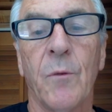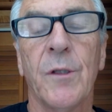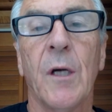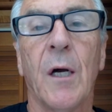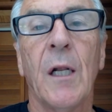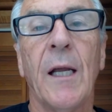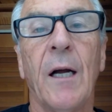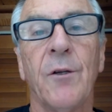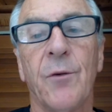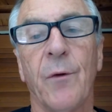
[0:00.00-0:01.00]
was not
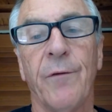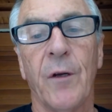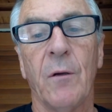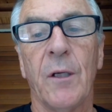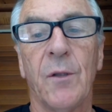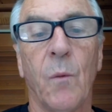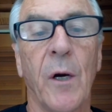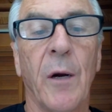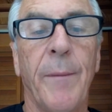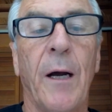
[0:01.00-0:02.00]
allowed to reveal his
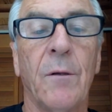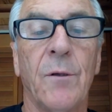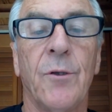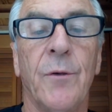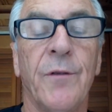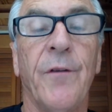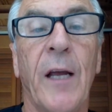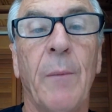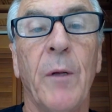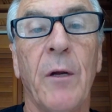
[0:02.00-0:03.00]
whereabouts to his
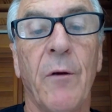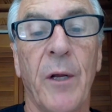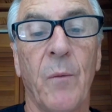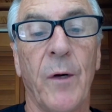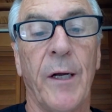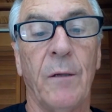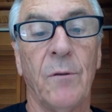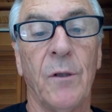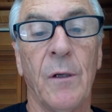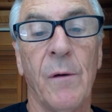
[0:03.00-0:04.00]
family or anyone
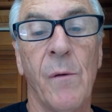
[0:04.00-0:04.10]
else,